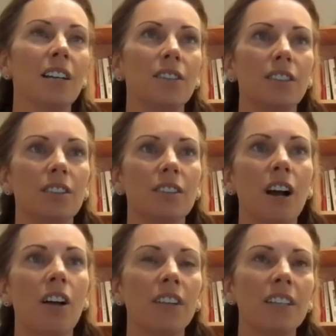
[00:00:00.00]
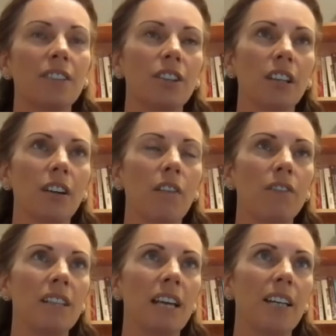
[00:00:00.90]
So you start these early
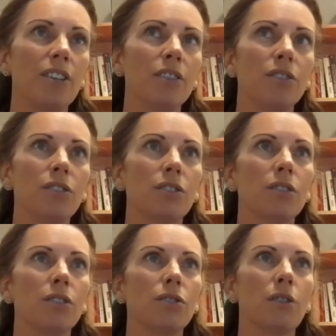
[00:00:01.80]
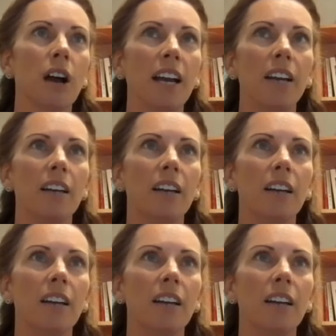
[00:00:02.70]
conversations just to try and